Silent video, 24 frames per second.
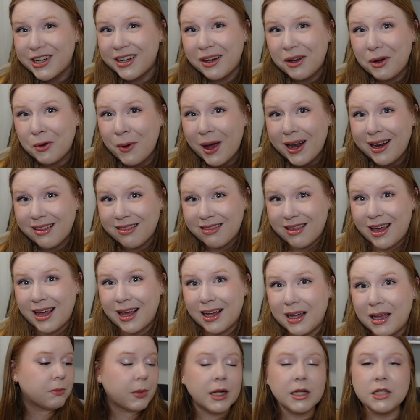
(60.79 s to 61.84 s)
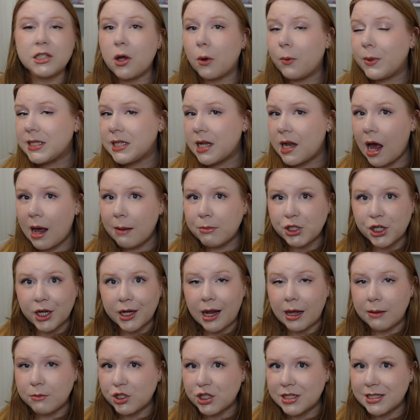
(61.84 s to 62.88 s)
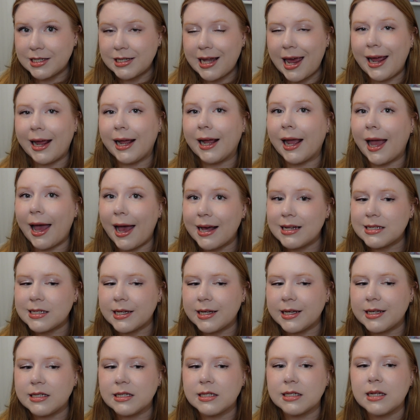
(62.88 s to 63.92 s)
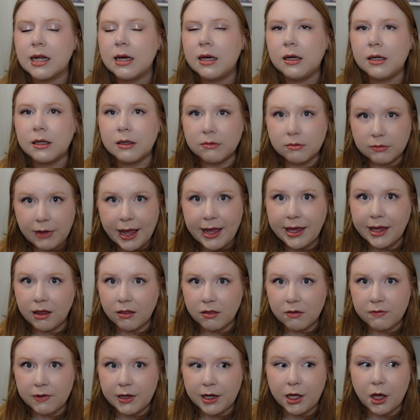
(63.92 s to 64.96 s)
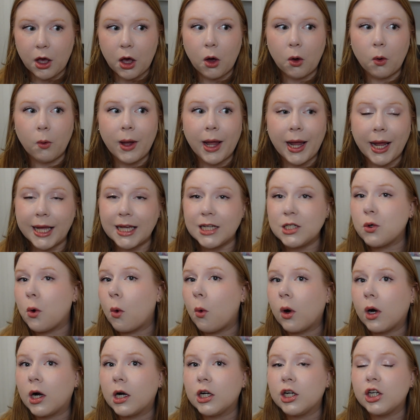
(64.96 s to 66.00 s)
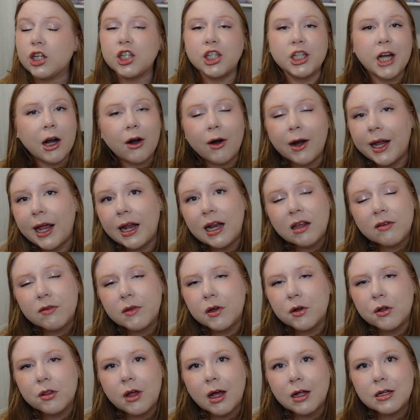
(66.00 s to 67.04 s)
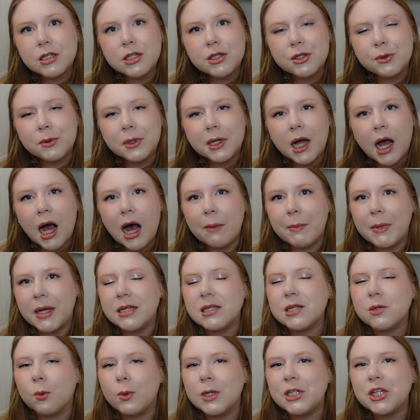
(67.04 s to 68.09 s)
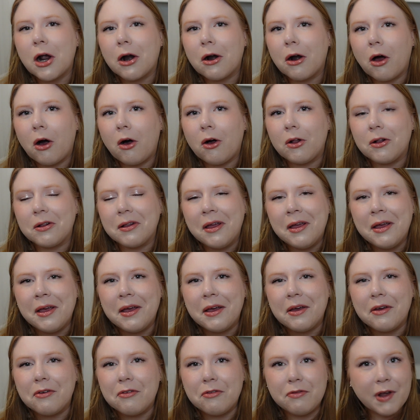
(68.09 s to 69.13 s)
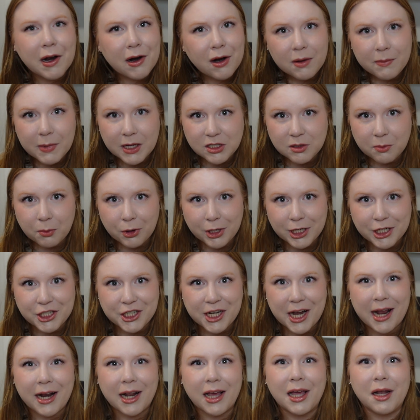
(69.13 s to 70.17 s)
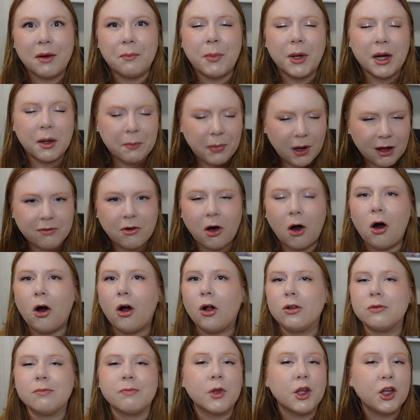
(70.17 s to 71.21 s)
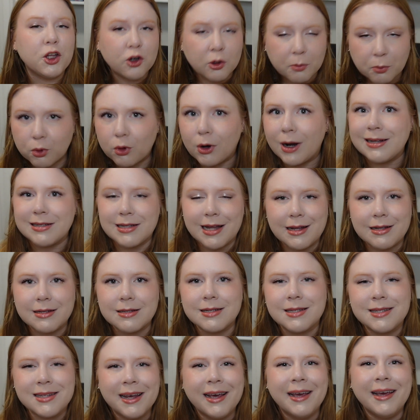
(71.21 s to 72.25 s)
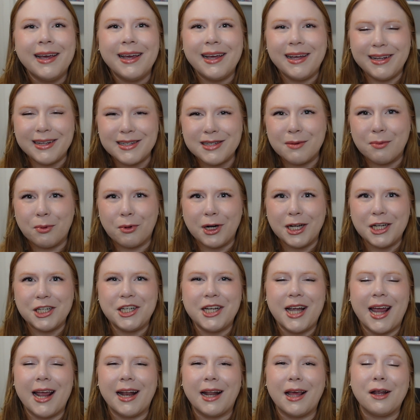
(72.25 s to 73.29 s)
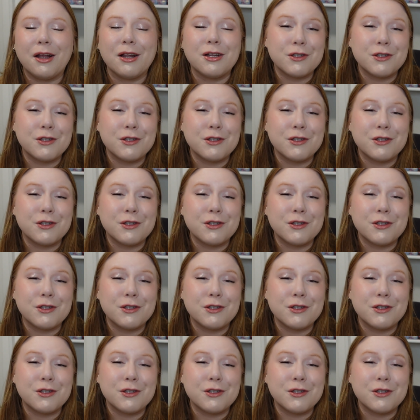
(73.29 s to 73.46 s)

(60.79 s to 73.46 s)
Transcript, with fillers: you to do anything. But it's always an option, I'm just saying, as is liking the video and or sharing any of your thoughts through a comment, which are all very much appreciated, but above all, your presence is appreciated.